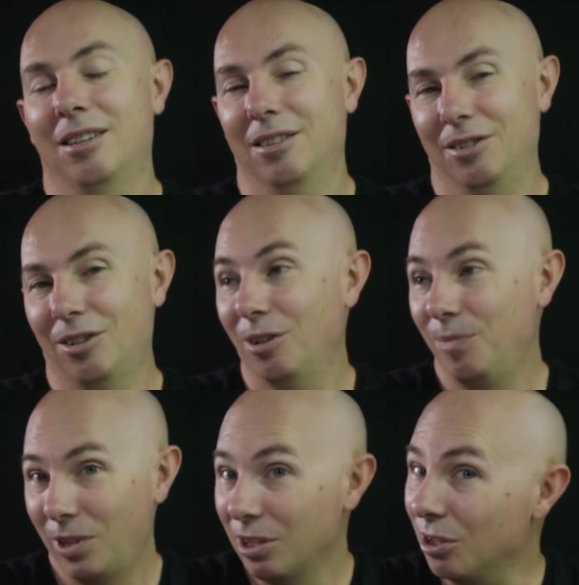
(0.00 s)
And so
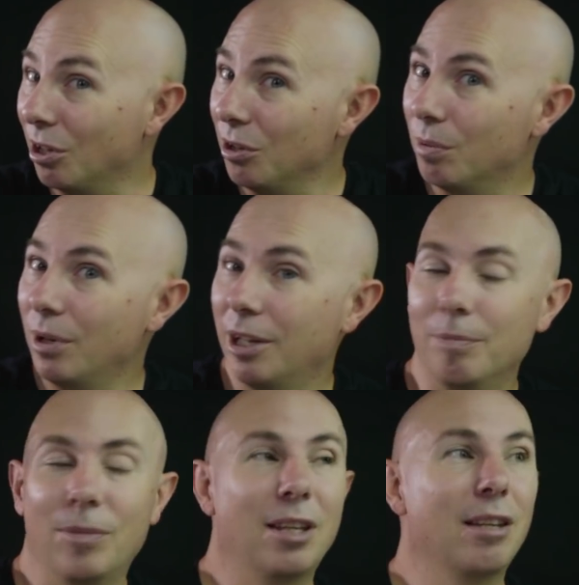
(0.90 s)
she got the
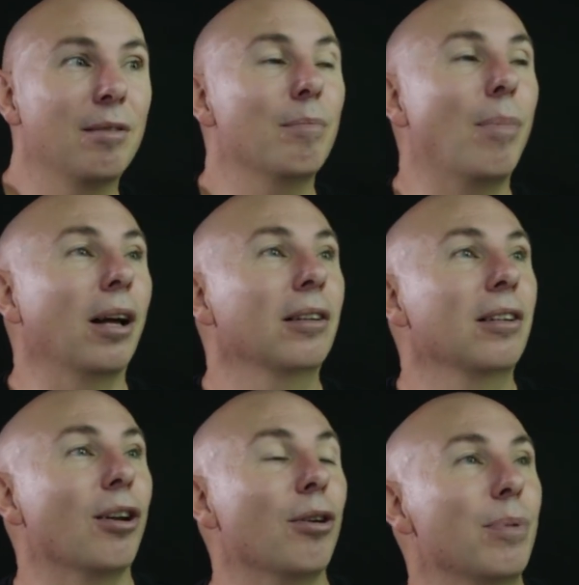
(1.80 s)
win. But,
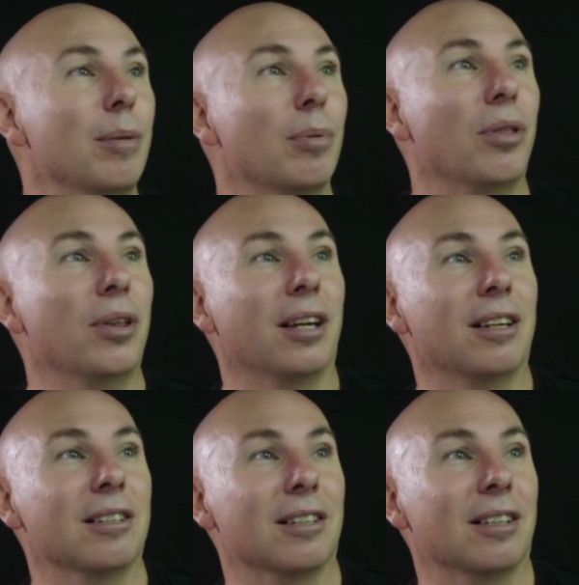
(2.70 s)
you know, people
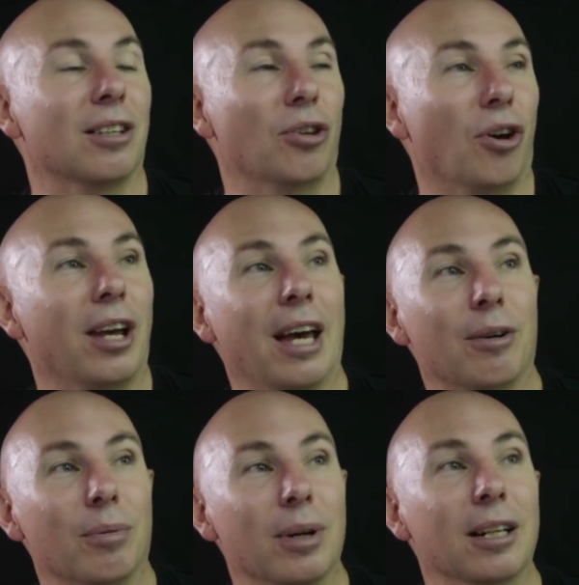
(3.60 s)
think, is it the
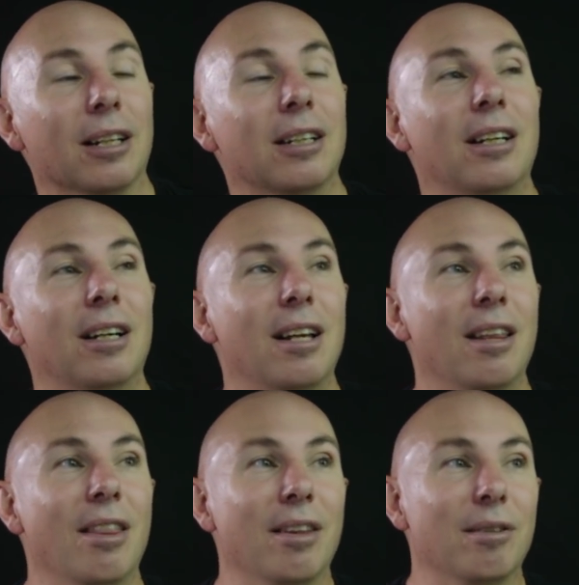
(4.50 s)
knockout win
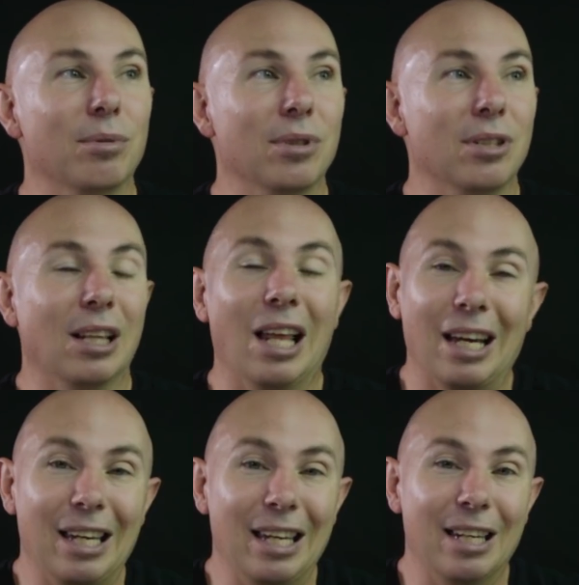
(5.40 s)
that was
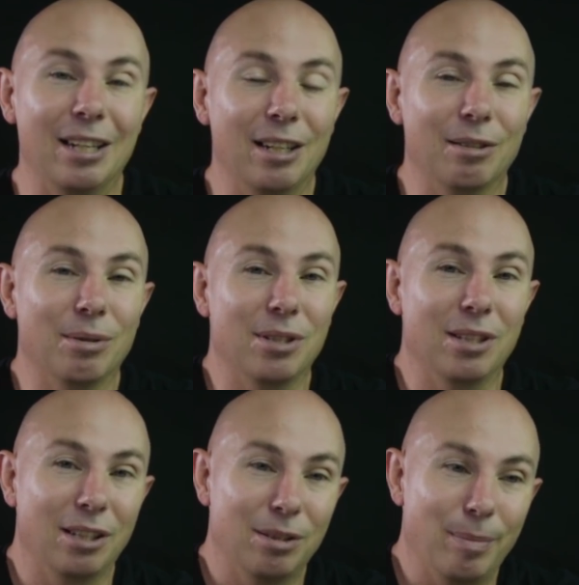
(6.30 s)
lucky? It
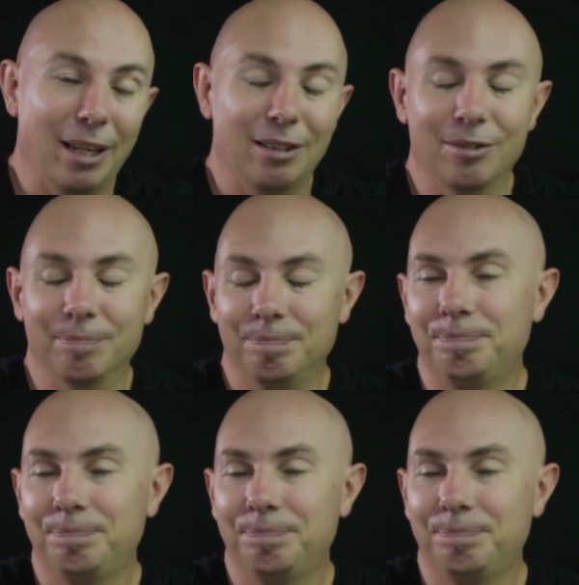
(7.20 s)
wasn't expected.